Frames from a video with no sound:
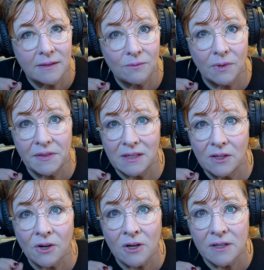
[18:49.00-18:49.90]
What the
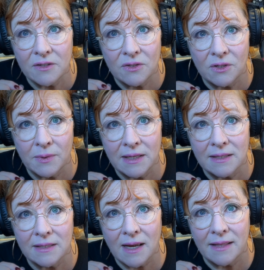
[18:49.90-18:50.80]
yarn is doing
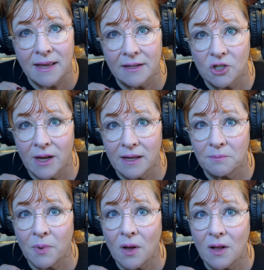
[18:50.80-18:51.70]
inside that giant
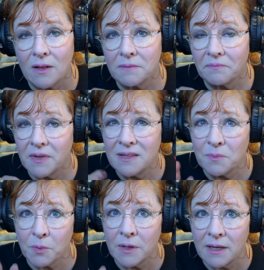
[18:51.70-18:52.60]
ball is
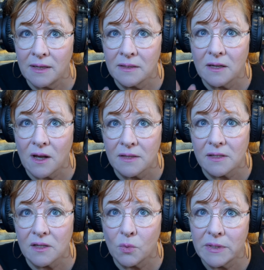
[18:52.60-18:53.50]
pretty
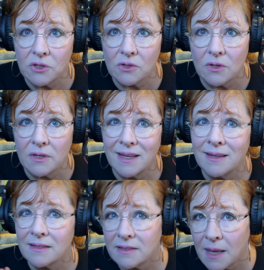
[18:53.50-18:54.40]
inconsequential,
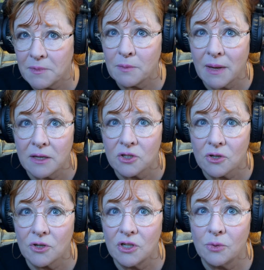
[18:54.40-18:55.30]
except to make
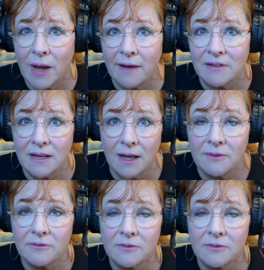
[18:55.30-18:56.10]
sure you have enough.